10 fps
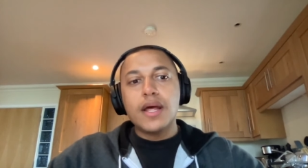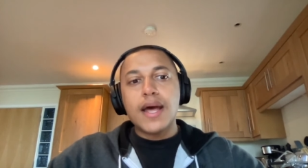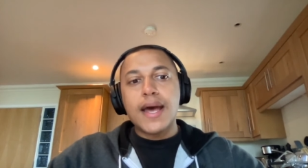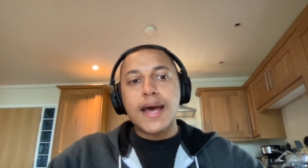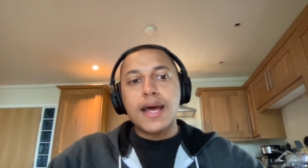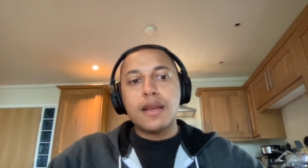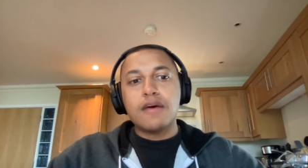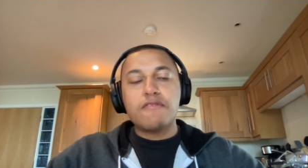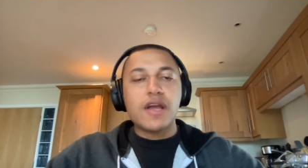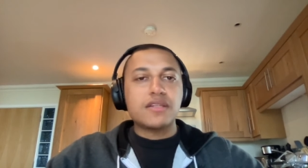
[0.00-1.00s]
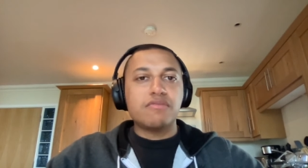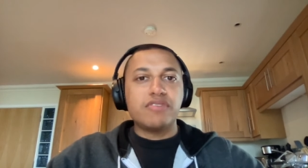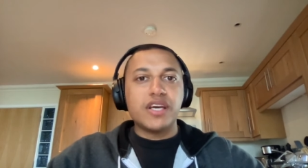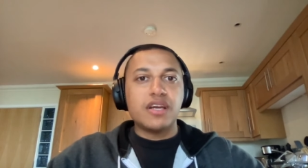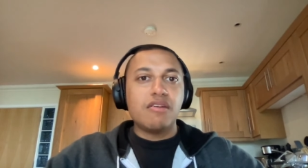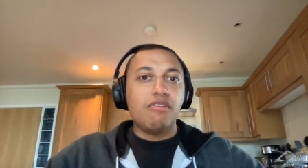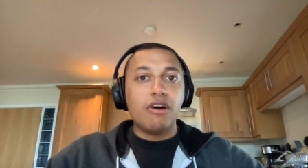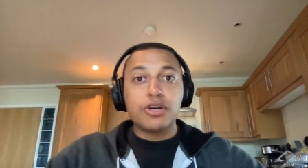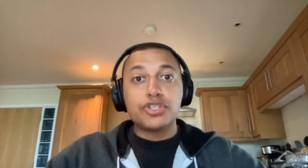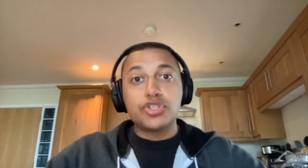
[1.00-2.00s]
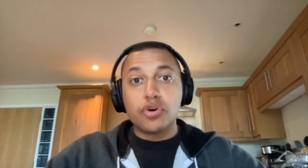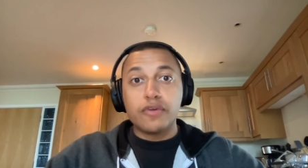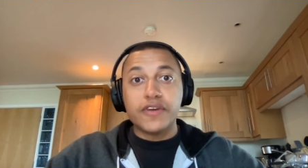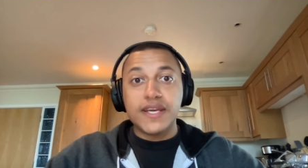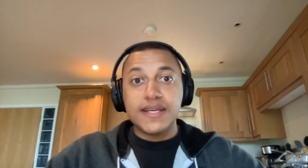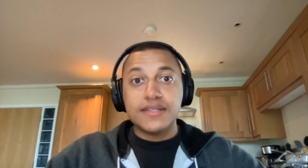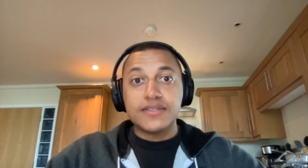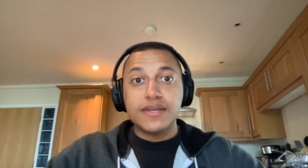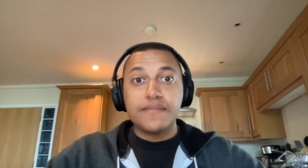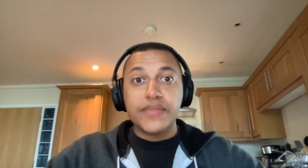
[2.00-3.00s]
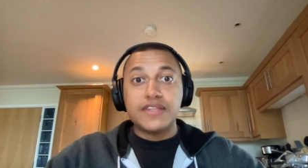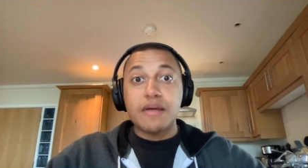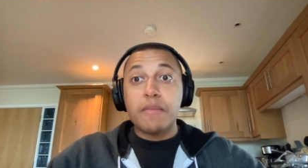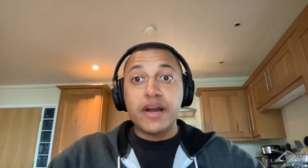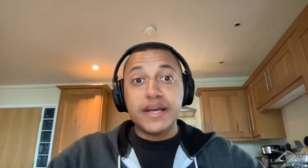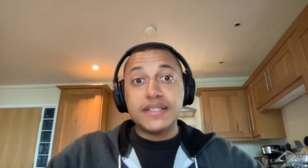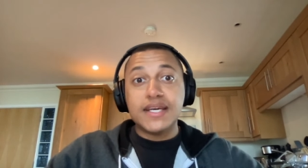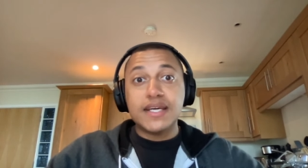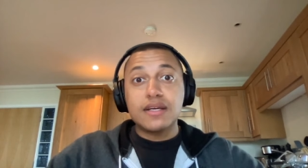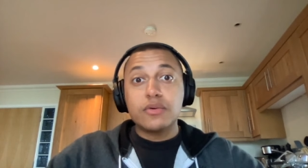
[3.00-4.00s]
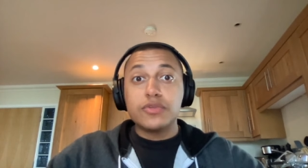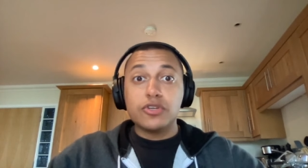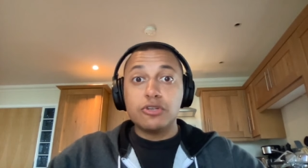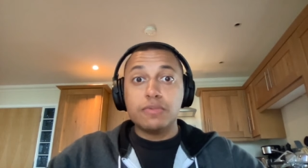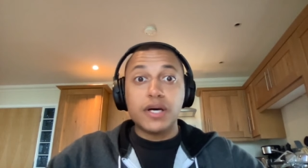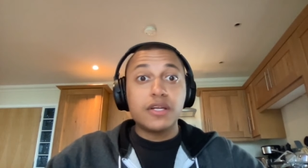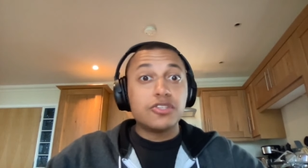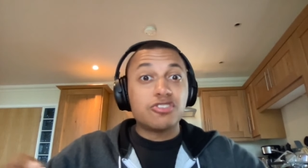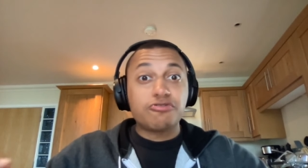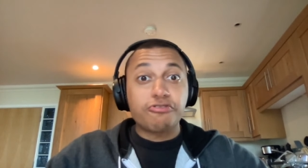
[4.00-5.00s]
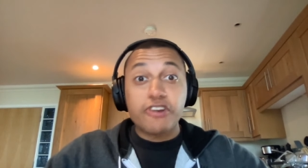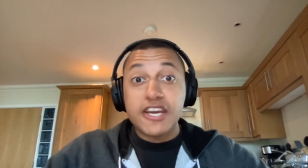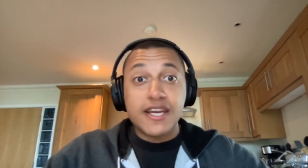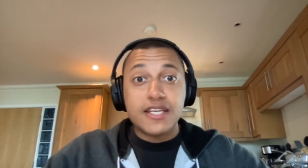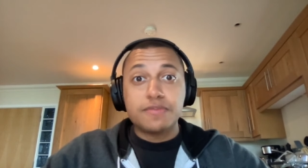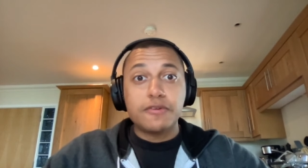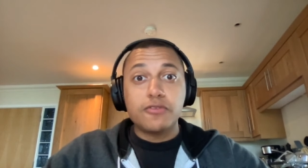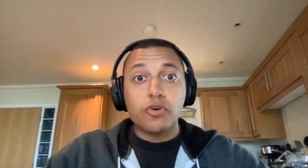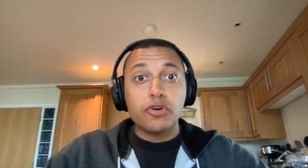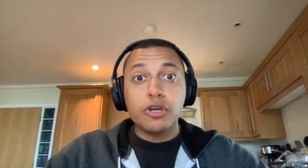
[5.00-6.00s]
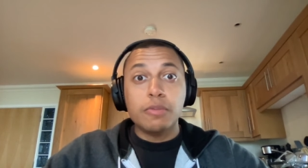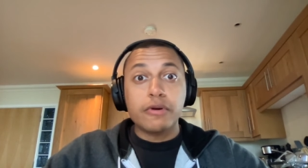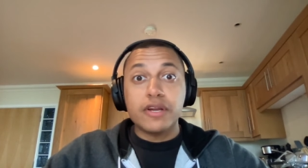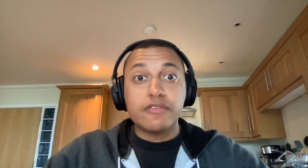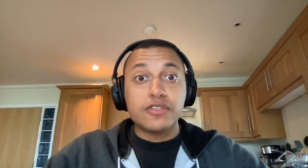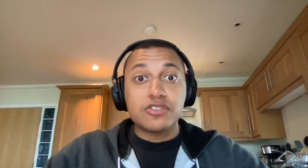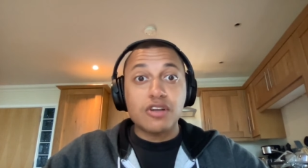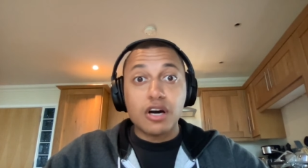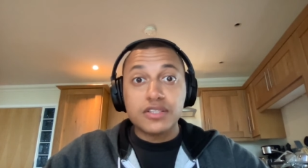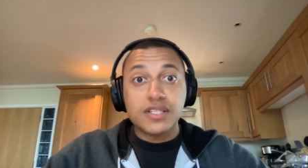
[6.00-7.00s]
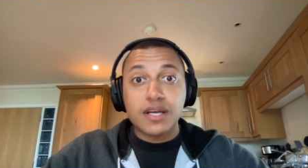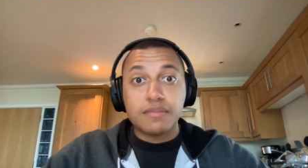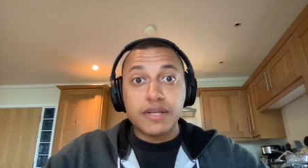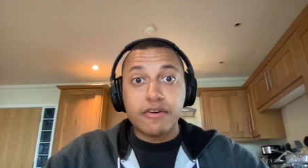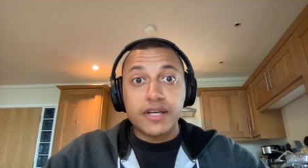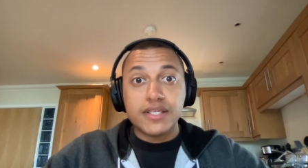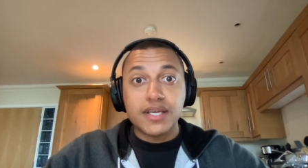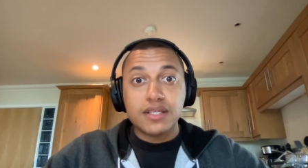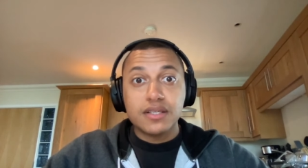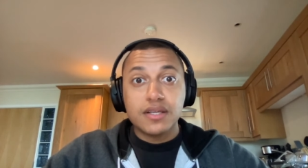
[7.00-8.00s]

And effectively, long and short of it is is that my idea was Uber just three years before Uber even started up their idea.